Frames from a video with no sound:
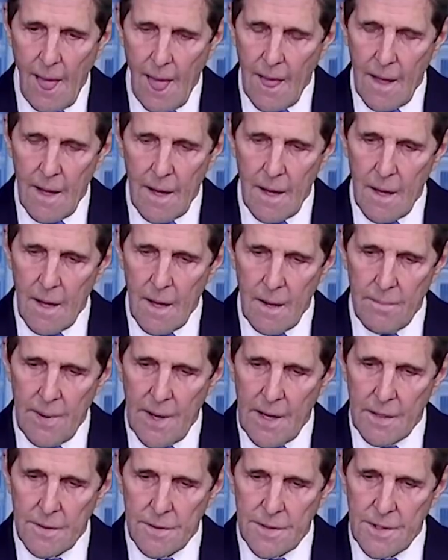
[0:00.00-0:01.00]

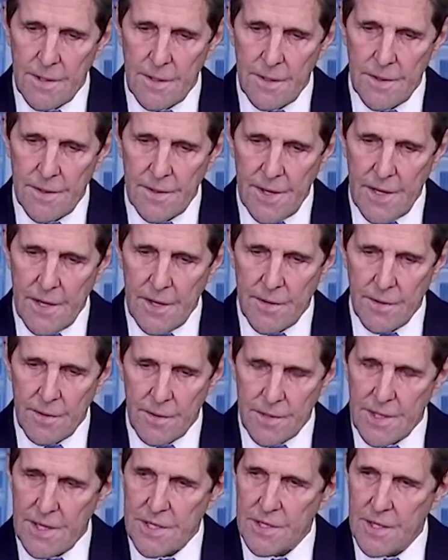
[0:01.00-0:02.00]
about the need to
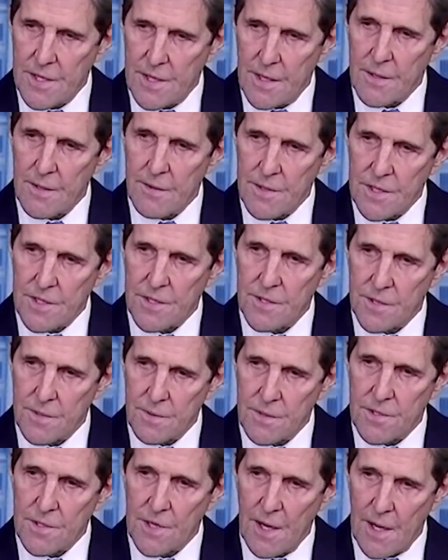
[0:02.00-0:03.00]
address the other issues
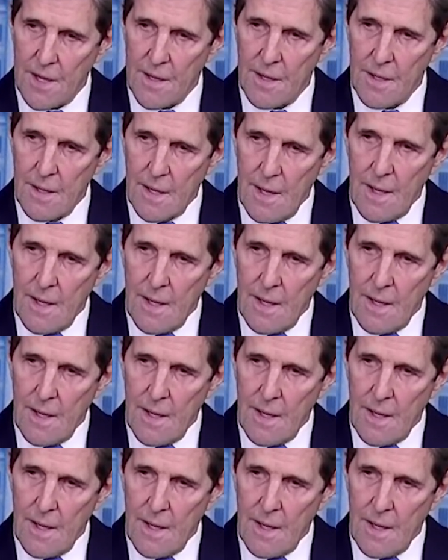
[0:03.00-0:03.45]
with China.